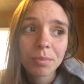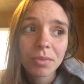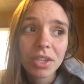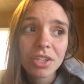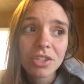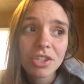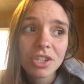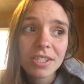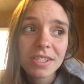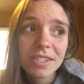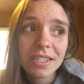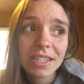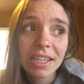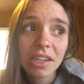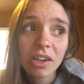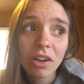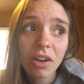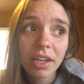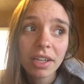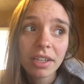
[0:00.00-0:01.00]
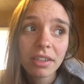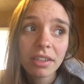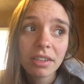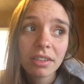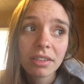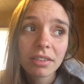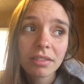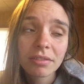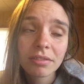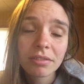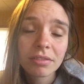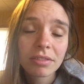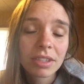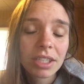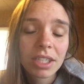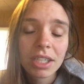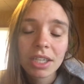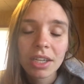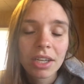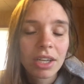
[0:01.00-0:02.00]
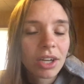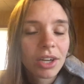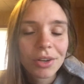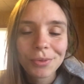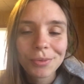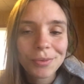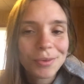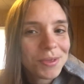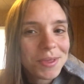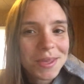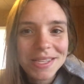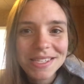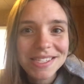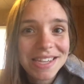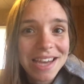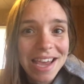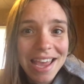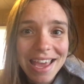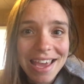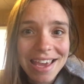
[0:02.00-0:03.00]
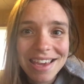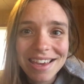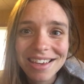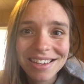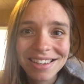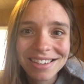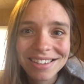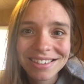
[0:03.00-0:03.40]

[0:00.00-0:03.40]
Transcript: and just get on with this day.